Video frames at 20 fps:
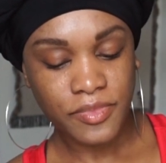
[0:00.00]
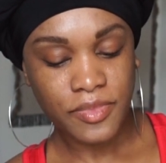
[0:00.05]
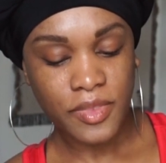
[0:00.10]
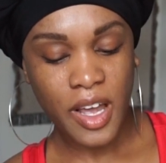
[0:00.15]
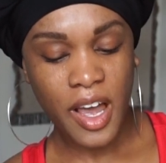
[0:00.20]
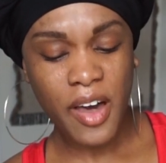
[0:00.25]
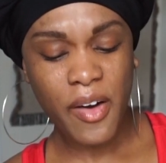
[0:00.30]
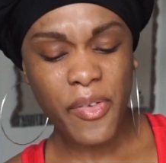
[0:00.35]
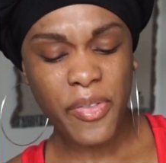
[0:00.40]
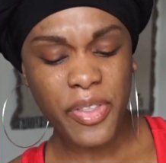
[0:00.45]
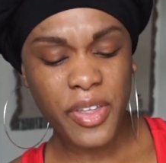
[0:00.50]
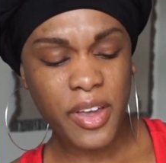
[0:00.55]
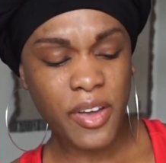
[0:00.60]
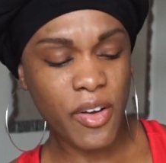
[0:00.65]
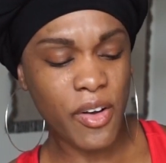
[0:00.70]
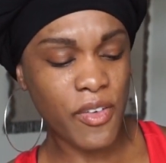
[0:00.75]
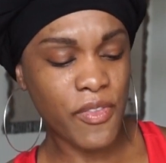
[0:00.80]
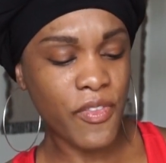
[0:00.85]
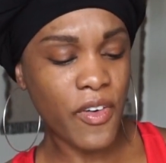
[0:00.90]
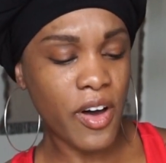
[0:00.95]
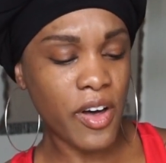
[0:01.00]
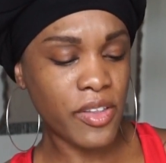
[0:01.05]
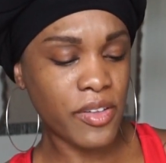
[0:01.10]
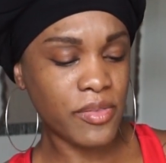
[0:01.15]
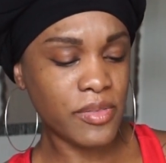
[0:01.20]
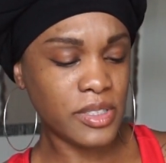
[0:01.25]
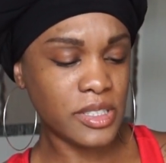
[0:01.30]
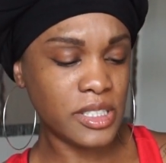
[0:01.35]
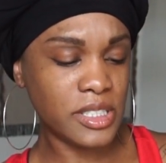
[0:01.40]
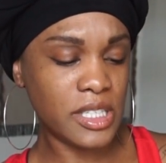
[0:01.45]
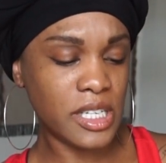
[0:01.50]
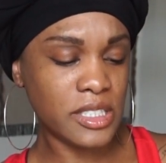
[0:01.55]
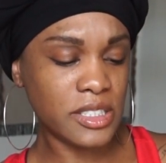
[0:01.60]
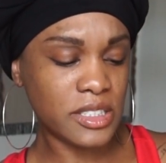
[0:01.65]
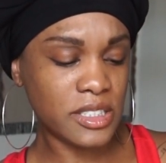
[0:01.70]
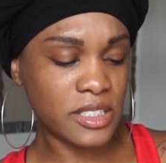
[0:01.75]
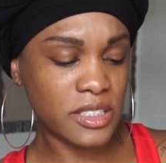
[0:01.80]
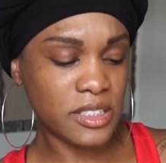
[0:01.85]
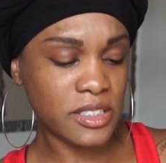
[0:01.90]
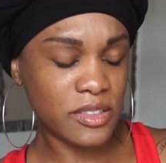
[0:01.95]
I don't think her father really
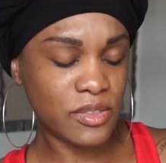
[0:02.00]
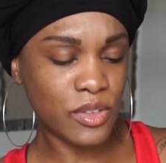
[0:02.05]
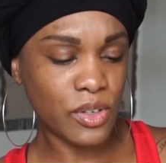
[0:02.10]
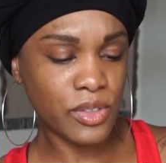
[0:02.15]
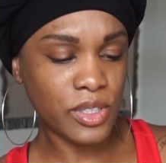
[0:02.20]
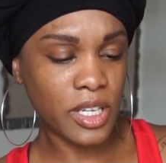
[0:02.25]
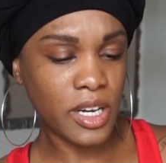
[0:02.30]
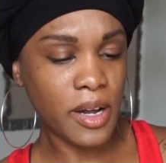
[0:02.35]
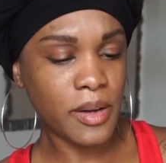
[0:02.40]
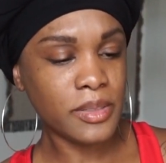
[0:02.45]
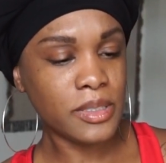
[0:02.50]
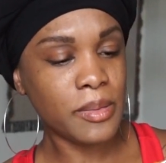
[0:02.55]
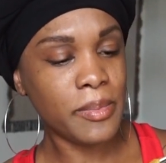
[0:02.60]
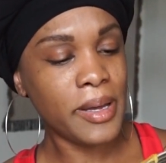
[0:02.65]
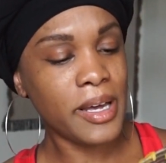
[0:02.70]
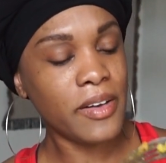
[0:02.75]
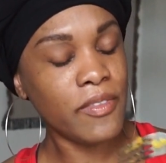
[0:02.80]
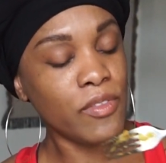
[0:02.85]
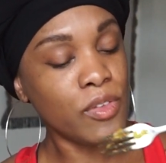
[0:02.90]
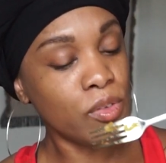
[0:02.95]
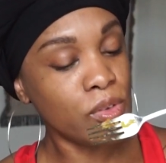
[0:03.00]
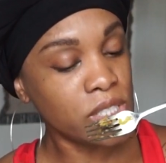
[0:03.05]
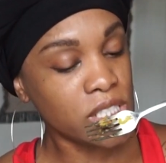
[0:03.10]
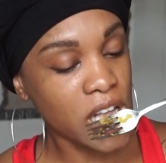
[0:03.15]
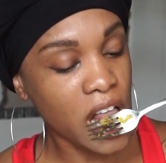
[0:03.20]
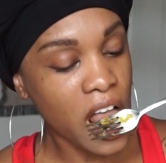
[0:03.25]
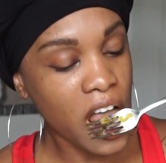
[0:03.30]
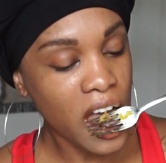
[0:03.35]
thought that I was a bad influence.